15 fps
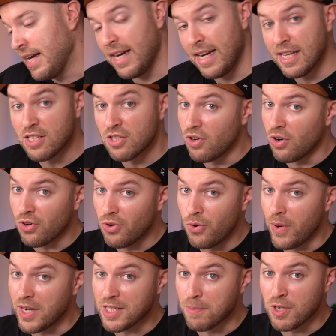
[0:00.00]
It is not
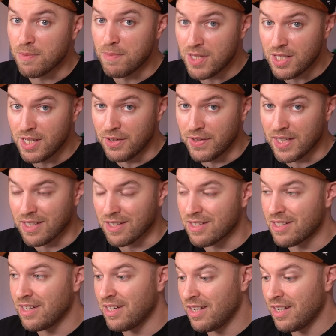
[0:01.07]
always supposed to be serious.